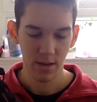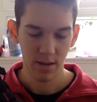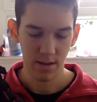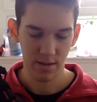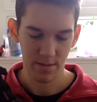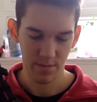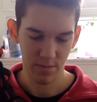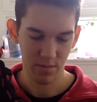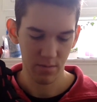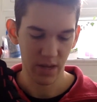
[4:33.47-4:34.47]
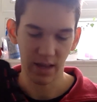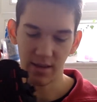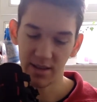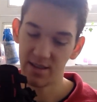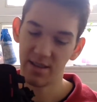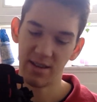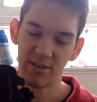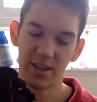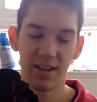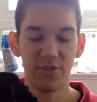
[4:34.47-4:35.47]
But on
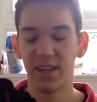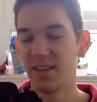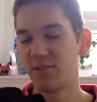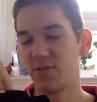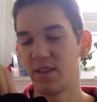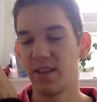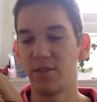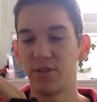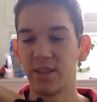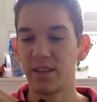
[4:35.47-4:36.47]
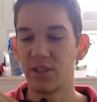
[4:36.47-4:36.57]
the other side, it's really interesting.